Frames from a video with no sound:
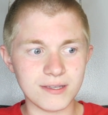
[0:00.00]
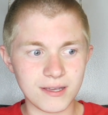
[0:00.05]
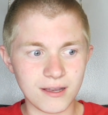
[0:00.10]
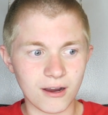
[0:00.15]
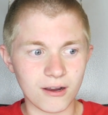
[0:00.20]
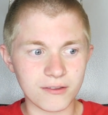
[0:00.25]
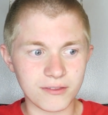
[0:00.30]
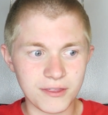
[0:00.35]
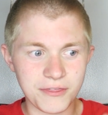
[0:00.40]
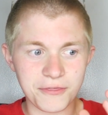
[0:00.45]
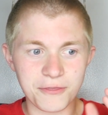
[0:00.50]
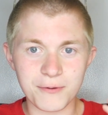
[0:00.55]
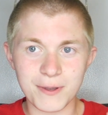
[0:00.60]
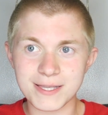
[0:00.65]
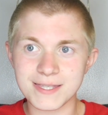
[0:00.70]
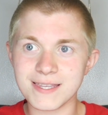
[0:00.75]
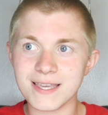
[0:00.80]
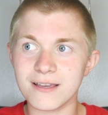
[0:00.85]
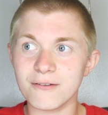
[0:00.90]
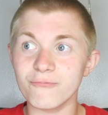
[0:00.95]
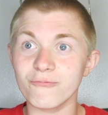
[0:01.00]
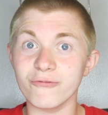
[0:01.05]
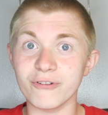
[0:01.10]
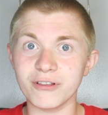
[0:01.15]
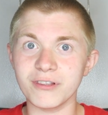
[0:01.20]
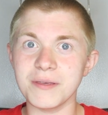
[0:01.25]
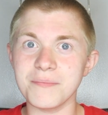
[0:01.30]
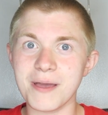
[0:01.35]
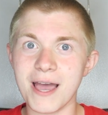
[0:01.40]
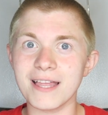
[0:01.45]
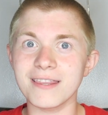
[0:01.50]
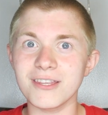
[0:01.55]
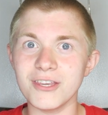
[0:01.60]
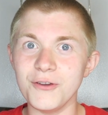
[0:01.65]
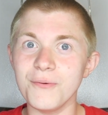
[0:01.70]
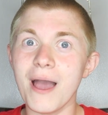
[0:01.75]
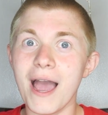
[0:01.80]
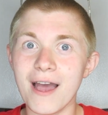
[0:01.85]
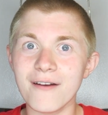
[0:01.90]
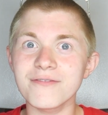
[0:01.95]
are the threats like really bad that
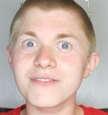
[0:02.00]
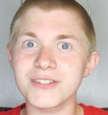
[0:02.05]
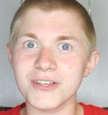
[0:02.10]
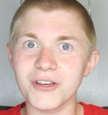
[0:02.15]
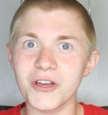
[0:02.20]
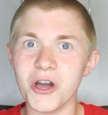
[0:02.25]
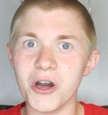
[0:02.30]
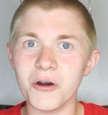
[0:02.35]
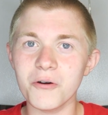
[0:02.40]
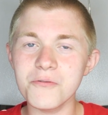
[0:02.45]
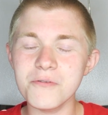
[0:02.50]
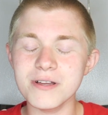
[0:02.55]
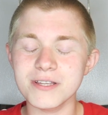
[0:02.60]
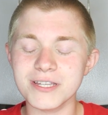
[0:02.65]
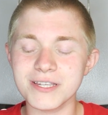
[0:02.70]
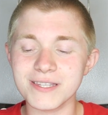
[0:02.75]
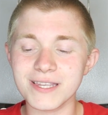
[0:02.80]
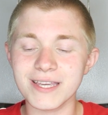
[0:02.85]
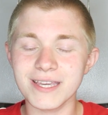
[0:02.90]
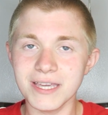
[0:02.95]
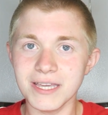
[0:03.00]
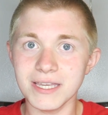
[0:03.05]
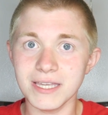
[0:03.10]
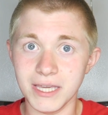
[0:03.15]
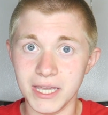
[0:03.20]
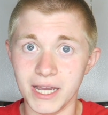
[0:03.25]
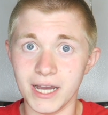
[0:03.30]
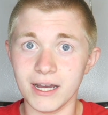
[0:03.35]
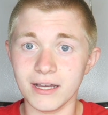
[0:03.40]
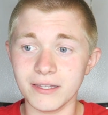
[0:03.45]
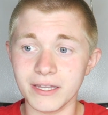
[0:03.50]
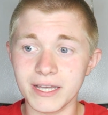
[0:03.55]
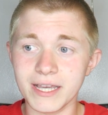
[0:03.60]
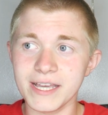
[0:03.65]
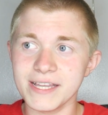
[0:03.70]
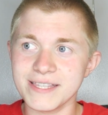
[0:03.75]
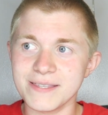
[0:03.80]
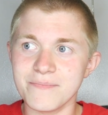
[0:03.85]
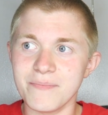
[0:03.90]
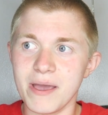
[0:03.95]
you have to go? And she's like, yeah, like
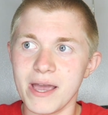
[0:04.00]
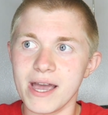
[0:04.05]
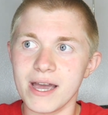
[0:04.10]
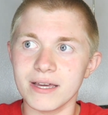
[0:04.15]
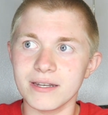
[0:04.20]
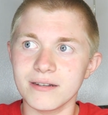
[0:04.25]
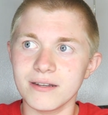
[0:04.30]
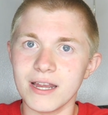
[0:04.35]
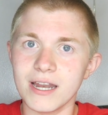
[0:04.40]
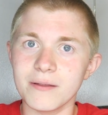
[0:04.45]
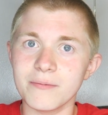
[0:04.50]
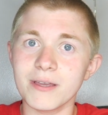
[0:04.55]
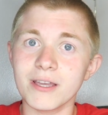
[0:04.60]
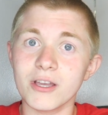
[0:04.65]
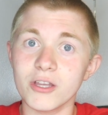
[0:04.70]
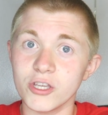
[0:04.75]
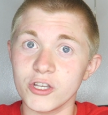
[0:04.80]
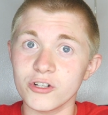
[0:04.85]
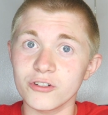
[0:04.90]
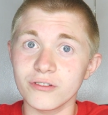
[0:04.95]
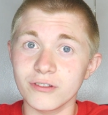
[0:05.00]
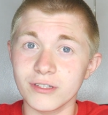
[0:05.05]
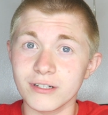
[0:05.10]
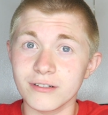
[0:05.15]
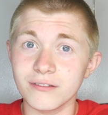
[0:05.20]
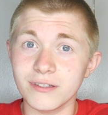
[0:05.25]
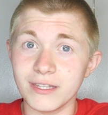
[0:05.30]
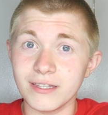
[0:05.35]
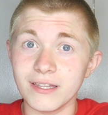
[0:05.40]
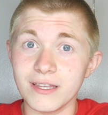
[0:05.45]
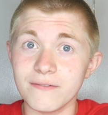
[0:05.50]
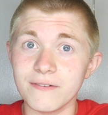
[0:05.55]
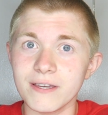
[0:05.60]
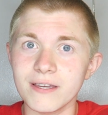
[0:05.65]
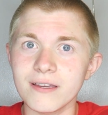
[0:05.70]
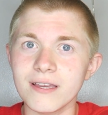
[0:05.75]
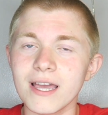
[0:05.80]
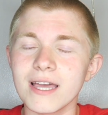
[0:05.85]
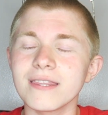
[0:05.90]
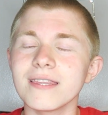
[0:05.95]
it's bad. And I'm like, you're literally
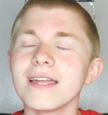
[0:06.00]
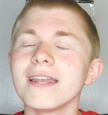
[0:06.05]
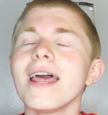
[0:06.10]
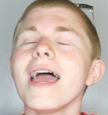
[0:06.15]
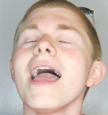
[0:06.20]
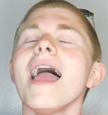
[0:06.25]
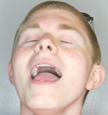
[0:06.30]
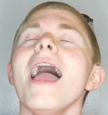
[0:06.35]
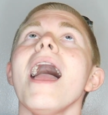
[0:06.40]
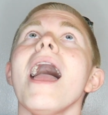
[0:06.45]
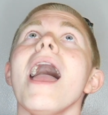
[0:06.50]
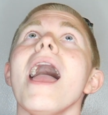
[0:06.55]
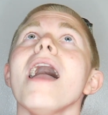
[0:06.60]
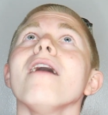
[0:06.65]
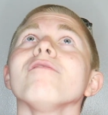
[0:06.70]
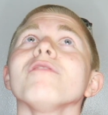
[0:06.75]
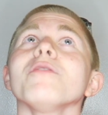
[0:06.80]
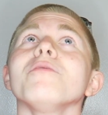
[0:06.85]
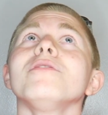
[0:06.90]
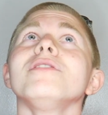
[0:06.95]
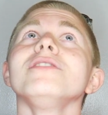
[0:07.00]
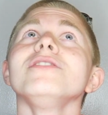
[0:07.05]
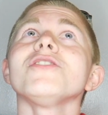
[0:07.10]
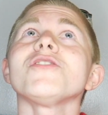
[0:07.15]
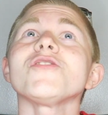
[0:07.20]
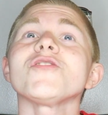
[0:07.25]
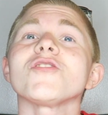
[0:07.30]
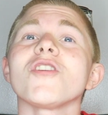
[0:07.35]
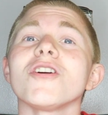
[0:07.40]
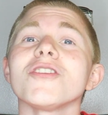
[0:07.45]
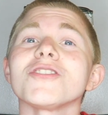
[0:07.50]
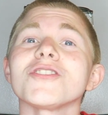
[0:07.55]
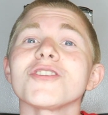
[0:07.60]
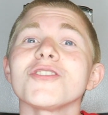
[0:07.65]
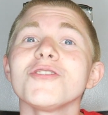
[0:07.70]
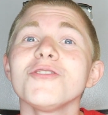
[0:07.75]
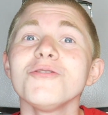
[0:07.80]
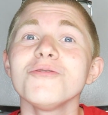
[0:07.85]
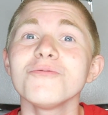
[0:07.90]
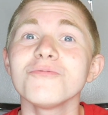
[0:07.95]
leaving, and then everyone just starts
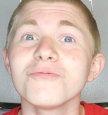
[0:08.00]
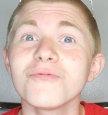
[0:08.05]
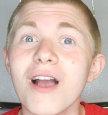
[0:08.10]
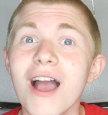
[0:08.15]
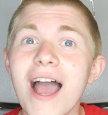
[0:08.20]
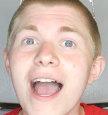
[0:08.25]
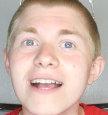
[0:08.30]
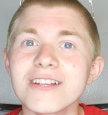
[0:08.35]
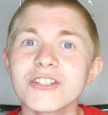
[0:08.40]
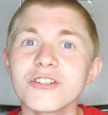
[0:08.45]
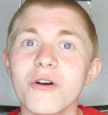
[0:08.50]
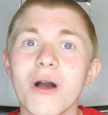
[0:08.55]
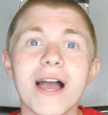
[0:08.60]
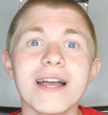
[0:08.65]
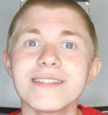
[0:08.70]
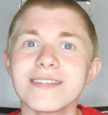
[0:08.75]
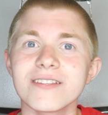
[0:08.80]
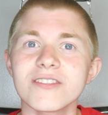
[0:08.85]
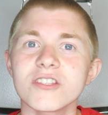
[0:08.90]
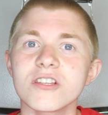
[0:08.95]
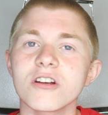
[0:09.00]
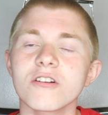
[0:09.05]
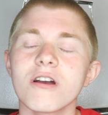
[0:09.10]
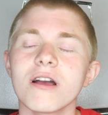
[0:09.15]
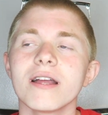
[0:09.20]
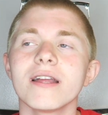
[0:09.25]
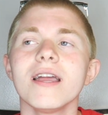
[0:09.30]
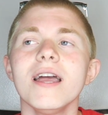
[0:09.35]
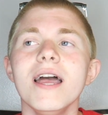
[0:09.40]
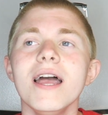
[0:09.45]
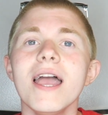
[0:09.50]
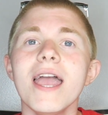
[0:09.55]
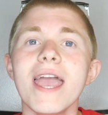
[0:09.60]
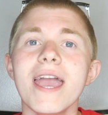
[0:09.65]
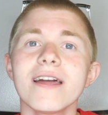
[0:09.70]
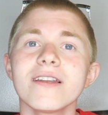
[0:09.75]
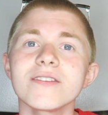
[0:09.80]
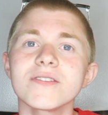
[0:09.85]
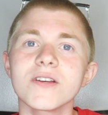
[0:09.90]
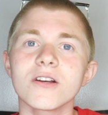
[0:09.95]
actually no, I didn't start crying.
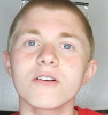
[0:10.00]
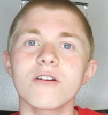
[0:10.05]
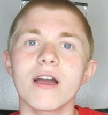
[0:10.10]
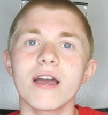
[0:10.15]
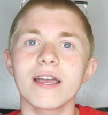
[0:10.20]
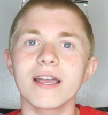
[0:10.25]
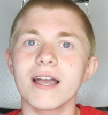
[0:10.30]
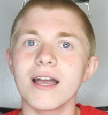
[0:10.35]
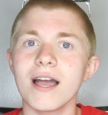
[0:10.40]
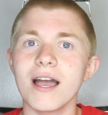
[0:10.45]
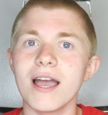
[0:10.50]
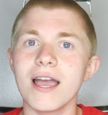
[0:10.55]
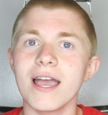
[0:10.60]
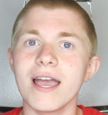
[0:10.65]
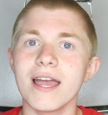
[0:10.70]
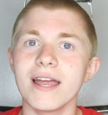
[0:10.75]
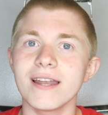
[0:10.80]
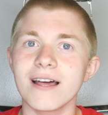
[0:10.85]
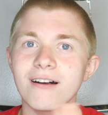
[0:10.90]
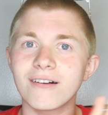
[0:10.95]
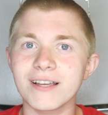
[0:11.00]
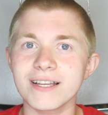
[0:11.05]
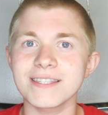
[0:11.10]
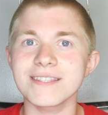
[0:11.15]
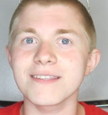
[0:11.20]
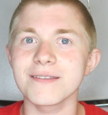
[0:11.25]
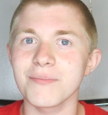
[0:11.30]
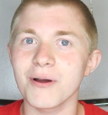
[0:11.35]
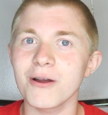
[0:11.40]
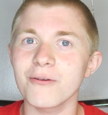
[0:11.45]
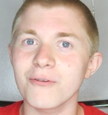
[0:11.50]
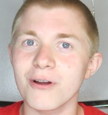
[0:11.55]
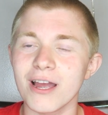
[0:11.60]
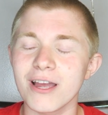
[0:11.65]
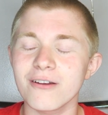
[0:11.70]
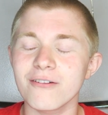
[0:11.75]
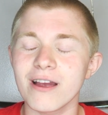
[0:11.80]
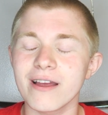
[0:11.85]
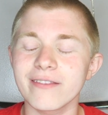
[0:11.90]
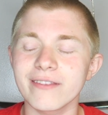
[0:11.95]
Anna started crying, and I'll get to the part where I
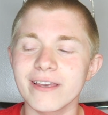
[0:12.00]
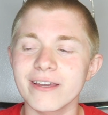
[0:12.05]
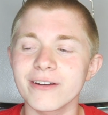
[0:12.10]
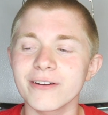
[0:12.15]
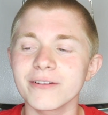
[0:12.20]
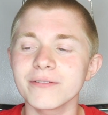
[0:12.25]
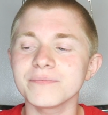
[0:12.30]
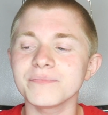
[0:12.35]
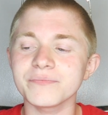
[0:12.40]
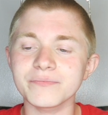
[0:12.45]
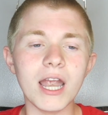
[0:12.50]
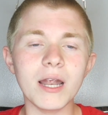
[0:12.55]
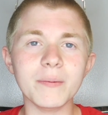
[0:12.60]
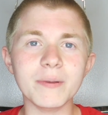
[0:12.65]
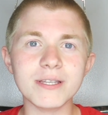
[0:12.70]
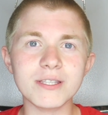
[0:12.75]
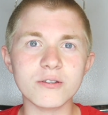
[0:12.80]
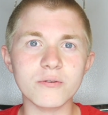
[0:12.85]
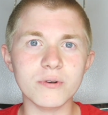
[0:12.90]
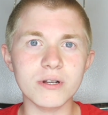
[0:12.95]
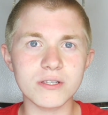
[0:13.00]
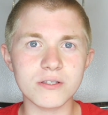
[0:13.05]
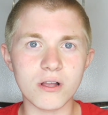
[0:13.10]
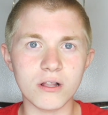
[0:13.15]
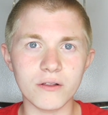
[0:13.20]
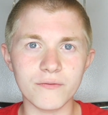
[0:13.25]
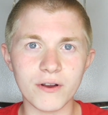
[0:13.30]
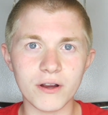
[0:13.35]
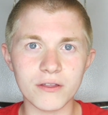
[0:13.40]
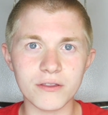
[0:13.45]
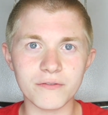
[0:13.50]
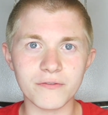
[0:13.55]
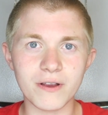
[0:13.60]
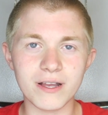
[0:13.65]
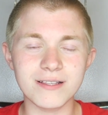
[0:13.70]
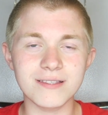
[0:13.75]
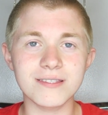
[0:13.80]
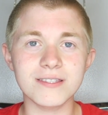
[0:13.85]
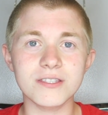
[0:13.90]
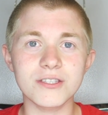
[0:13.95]
cried later. And I'm like, so where's all of our other
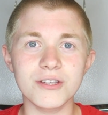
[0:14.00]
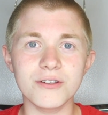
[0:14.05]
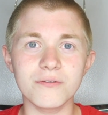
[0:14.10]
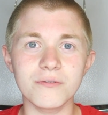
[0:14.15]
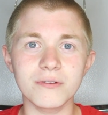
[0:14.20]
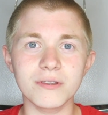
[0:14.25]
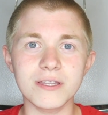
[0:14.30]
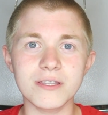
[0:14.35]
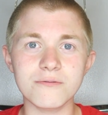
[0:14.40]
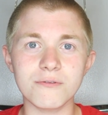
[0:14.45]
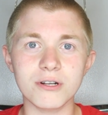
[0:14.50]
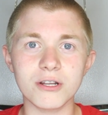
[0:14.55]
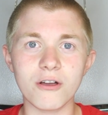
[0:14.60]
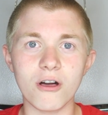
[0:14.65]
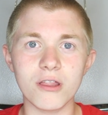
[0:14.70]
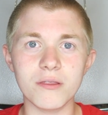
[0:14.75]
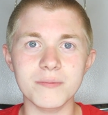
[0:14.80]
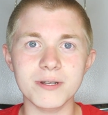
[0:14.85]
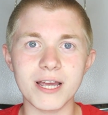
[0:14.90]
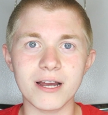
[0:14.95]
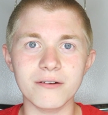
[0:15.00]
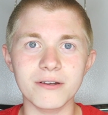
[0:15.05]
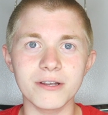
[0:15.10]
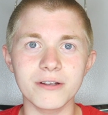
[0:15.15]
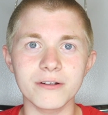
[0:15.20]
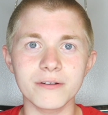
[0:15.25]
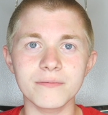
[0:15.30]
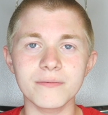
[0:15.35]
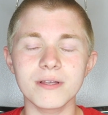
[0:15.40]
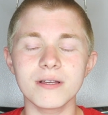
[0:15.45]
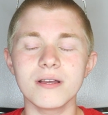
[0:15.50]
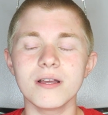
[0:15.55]
friends? Do you at least want to call them down here?